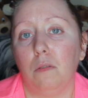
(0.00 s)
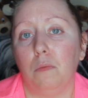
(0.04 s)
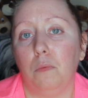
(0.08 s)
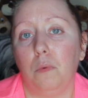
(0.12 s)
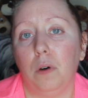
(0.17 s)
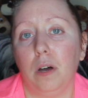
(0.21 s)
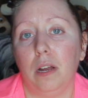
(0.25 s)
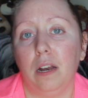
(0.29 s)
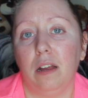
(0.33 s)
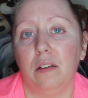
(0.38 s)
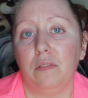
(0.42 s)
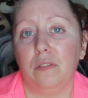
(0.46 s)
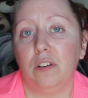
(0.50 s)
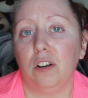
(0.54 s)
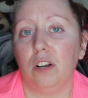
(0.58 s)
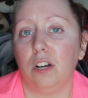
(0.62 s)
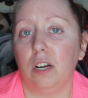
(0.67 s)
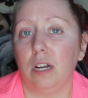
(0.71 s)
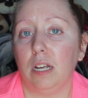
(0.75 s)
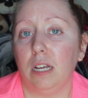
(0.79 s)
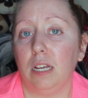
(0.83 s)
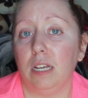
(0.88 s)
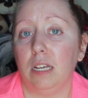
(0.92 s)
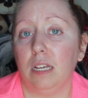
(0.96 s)
Whatever
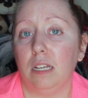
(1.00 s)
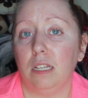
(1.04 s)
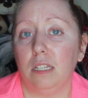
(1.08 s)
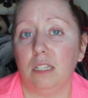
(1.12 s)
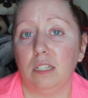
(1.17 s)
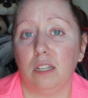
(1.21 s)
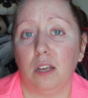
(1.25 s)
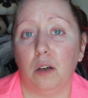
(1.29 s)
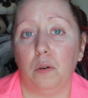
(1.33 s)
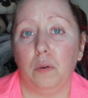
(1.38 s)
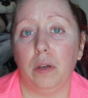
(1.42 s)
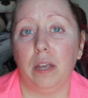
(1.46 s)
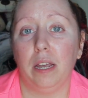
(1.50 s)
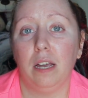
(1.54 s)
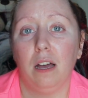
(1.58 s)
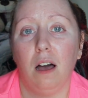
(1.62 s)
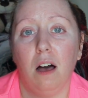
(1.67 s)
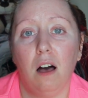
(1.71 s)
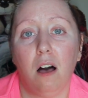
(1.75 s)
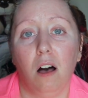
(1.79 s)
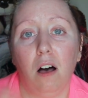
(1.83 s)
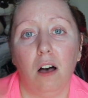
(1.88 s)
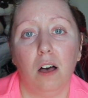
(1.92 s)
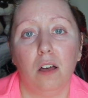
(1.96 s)
is going
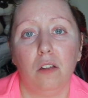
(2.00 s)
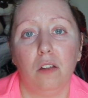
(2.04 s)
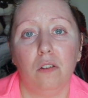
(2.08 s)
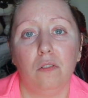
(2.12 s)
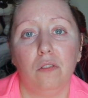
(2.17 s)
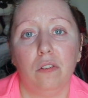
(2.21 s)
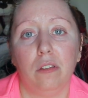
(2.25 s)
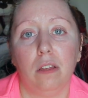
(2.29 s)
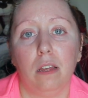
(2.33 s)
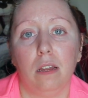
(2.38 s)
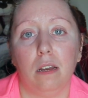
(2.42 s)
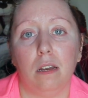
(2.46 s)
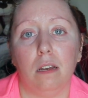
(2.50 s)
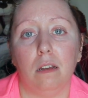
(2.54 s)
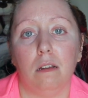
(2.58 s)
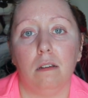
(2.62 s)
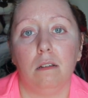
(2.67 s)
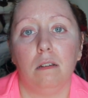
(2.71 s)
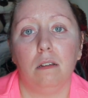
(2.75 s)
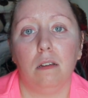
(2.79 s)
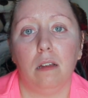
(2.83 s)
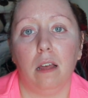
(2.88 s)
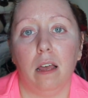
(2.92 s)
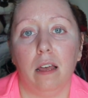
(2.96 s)
on and
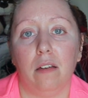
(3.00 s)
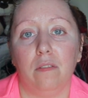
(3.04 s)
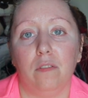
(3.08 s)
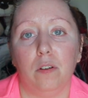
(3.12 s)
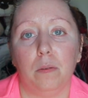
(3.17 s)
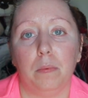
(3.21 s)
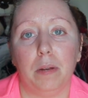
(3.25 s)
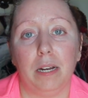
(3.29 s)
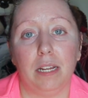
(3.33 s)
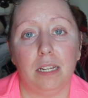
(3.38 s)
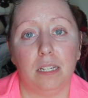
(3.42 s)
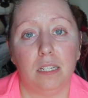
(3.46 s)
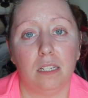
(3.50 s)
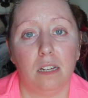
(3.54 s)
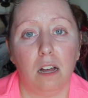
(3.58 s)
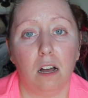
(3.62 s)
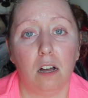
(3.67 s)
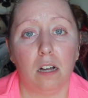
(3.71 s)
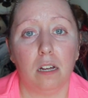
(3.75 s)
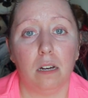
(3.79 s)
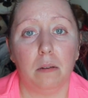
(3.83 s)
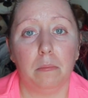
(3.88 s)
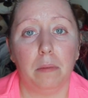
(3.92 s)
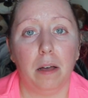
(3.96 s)
everybody's
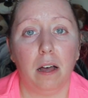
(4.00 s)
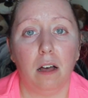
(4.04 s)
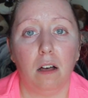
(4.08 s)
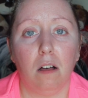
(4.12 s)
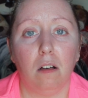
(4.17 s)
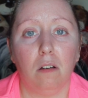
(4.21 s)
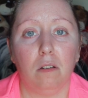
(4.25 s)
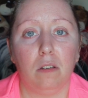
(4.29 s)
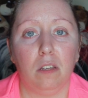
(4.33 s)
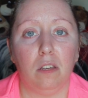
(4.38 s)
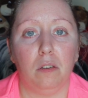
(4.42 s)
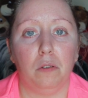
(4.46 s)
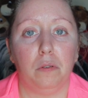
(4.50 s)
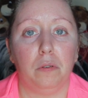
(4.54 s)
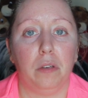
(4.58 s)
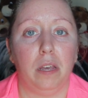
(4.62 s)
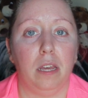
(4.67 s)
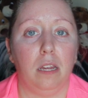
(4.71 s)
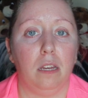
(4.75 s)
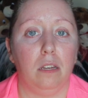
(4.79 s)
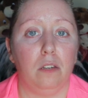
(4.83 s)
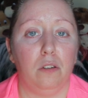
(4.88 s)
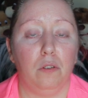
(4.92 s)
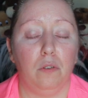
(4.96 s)
talking about, you
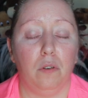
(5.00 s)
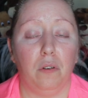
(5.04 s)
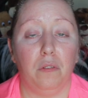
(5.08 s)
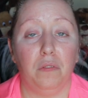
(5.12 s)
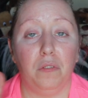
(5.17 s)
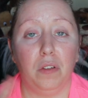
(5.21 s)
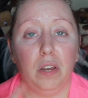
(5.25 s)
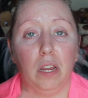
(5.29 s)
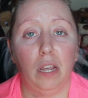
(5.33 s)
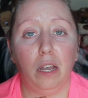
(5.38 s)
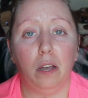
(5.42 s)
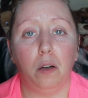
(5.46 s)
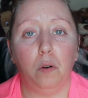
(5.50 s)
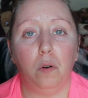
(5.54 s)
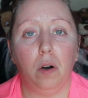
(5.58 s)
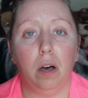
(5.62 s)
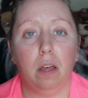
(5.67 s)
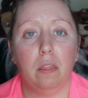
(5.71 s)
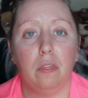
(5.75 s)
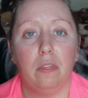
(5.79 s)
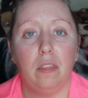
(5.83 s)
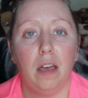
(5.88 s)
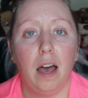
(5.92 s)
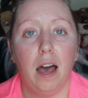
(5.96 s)
can do a video
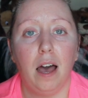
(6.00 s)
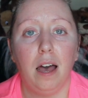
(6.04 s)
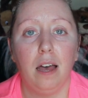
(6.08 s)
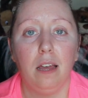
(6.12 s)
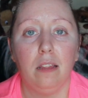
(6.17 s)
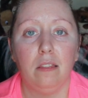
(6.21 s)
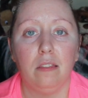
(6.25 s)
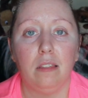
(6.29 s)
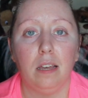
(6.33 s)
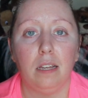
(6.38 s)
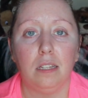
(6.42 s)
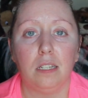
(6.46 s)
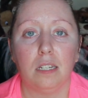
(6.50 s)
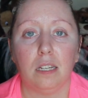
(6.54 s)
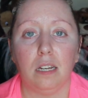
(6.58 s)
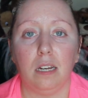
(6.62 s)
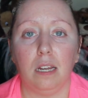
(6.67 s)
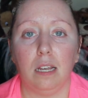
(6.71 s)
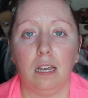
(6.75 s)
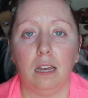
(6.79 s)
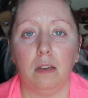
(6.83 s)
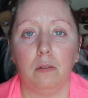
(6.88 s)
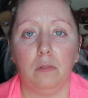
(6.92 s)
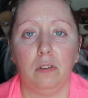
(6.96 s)
on that. That's going to
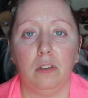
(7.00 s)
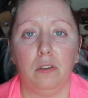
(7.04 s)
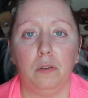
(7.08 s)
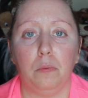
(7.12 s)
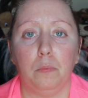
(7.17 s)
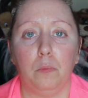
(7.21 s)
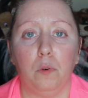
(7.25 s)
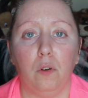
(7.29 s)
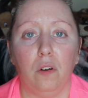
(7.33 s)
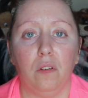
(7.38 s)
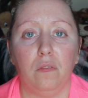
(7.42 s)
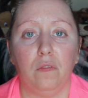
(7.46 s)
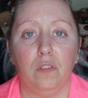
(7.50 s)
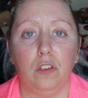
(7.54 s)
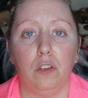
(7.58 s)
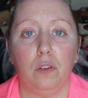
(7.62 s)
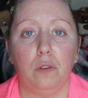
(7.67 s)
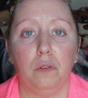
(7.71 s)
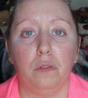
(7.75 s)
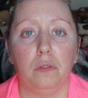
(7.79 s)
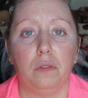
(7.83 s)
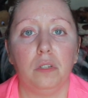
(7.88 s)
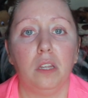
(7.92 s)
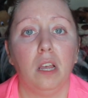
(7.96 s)
get you more
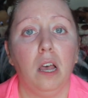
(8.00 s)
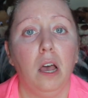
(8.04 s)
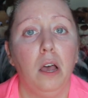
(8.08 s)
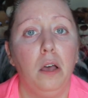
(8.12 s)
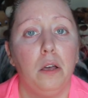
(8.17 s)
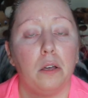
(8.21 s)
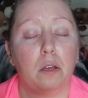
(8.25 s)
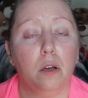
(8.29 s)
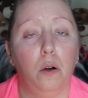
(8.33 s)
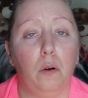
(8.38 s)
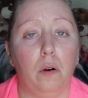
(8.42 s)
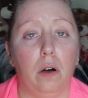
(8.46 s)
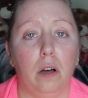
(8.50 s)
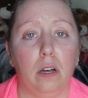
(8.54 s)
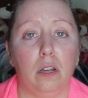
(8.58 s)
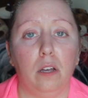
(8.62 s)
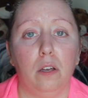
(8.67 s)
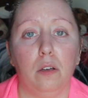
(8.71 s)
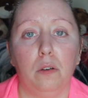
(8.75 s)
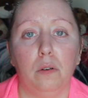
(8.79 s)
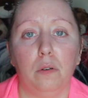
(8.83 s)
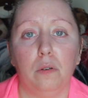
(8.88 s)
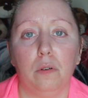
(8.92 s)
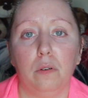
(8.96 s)
views. Go on
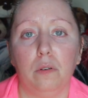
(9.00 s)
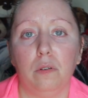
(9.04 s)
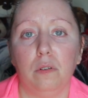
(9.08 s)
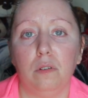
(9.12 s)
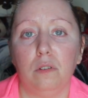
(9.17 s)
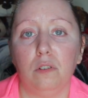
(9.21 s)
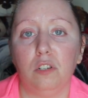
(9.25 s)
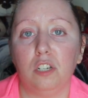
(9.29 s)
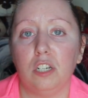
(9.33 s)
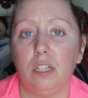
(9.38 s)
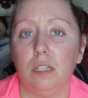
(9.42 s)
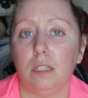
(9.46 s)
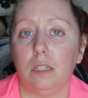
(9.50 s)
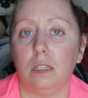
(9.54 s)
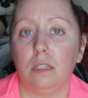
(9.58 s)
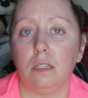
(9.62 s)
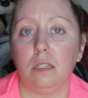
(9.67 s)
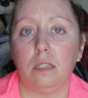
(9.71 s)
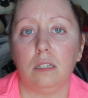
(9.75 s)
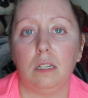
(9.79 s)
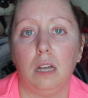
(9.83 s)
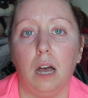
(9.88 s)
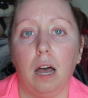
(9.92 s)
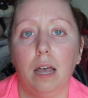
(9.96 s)
Google,
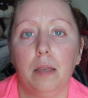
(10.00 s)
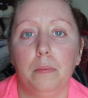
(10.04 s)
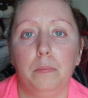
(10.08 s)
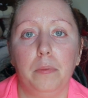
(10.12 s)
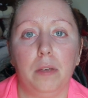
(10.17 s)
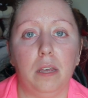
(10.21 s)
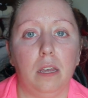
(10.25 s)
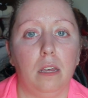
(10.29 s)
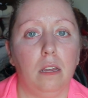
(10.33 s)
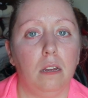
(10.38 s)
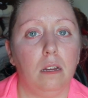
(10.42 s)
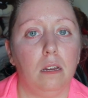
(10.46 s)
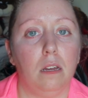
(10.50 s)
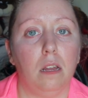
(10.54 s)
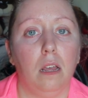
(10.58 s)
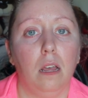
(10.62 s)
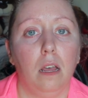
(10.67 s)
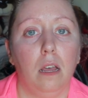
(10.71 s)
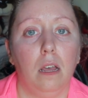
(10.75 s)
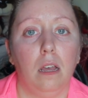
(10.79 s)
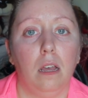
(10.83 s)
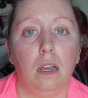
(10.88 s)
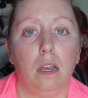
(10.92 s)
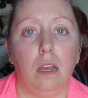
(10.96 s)
just type in
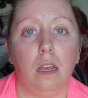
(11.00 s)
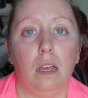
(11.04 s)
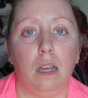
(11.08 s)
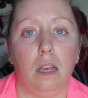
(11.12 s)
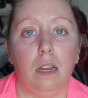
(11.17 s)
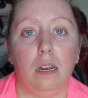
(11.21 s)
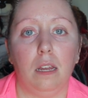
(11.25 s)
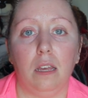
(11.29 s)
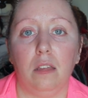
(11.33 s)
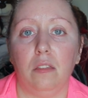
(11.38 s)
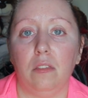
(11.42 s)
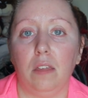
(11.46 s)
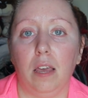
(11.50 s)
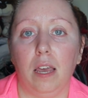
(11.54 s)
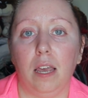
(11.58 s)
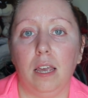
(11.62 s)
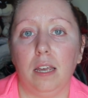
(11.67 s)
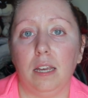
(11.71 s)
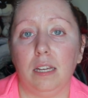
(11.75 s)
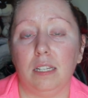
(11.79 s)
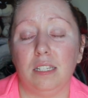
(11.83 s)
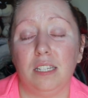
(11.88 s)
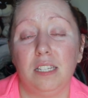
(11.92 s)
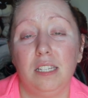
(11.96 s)

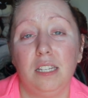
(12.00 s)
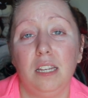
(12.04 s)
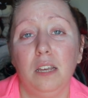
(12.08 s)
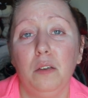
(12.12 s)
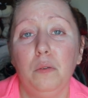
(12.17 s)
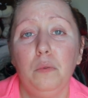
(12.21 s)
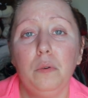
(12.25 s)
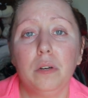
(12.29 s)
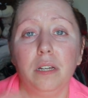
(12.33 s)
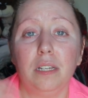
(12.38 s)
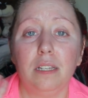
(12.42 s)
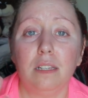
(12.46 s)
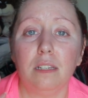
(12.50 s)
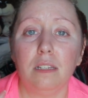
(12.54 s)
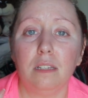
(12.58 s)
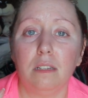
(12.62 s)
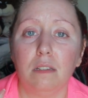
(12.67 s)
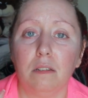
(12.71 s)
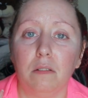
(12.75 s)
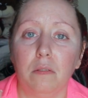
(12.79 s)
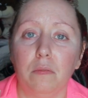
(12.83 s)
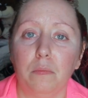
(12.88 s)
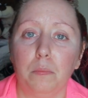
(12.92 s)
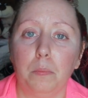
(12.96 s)
anything and see what's
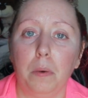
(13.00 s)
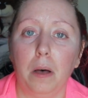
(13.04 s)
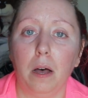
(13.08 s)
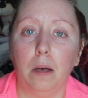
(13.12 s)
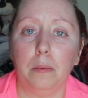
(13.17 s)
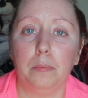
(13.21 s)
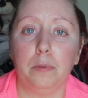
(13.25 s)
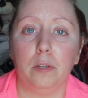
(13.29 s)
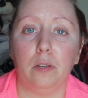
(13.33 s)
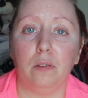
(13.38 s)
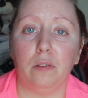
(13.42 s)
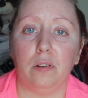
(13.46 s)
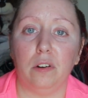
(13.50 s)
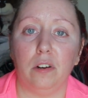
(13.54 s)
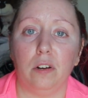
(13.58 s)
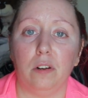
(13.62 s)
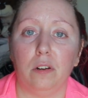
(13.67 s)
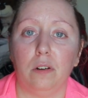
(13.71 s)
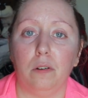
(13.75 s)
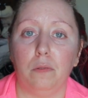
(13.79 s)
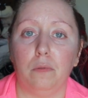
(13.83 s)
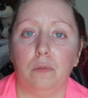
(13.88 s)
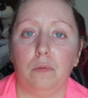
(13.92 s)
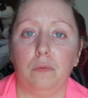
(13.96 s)

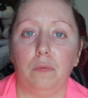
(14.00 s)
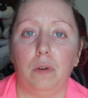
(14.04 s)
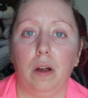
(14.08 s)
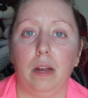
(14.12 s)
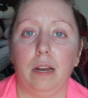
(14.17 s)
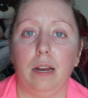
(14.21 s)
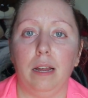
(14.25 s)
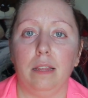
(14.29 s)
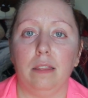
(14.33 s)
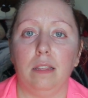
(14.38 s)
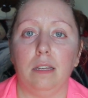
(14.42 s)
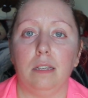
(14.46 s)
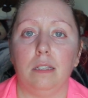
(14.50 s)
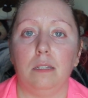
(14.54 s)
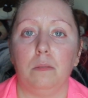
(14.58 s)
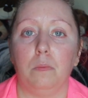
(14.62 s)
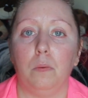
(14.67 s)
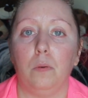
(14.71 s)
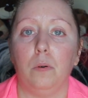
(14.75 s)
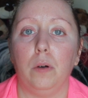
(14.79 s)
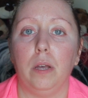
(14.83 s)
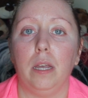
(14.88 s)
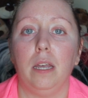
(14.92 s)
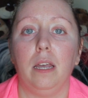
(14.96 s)
popular right at this
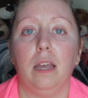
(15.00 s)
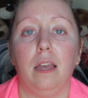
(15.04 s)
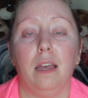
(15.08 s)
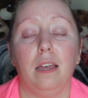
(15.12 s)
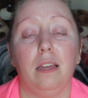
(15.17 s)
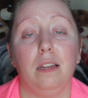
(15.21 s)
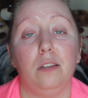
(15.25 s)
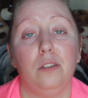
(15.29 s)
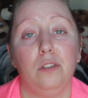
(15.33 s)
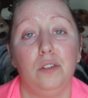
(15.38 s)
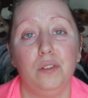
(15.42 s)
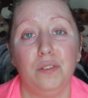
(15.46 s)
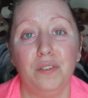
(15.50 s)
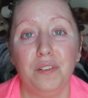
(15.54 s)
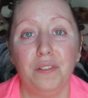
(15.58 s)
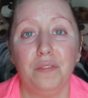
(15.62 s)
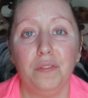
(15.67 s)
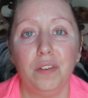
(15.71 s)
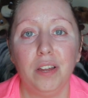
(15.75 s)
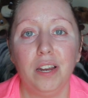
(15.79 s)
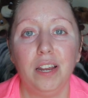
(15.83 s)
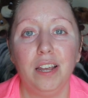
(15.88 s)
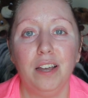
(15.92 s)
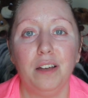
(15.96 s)
point and do a
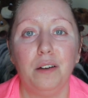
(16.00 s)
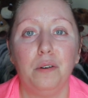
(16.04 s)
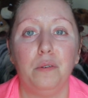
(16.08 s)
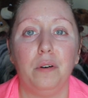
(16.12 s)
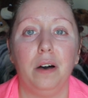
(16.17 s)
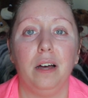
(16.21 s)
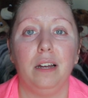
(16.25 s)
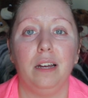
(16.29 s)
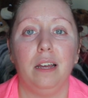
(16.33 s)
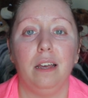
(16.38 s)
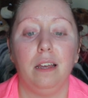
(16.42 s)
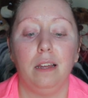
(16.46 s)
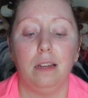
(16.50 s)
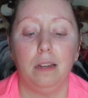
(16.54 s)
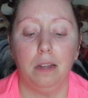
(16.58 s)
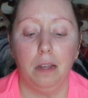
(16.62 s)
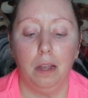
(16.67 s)
video on it.